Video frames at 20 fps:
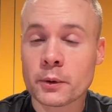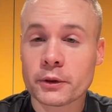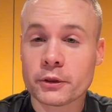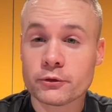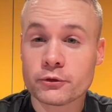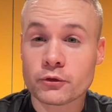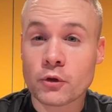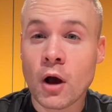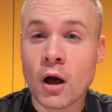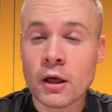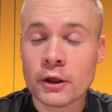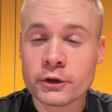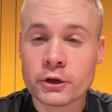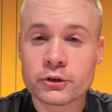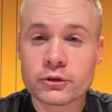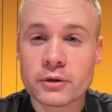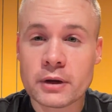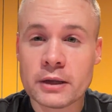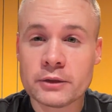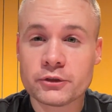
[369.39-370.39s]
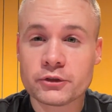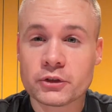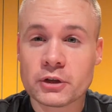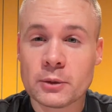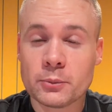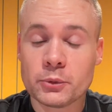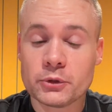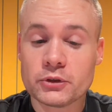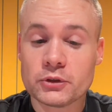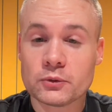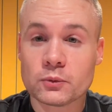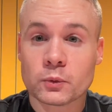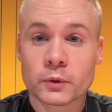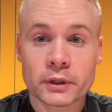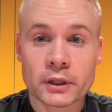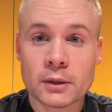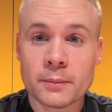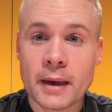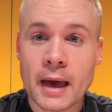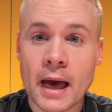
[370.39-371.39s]
withdrawal in your transcript, which is
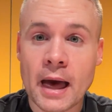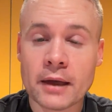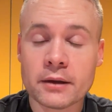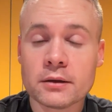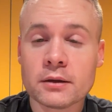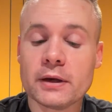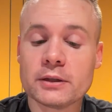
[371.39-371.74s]
really bad.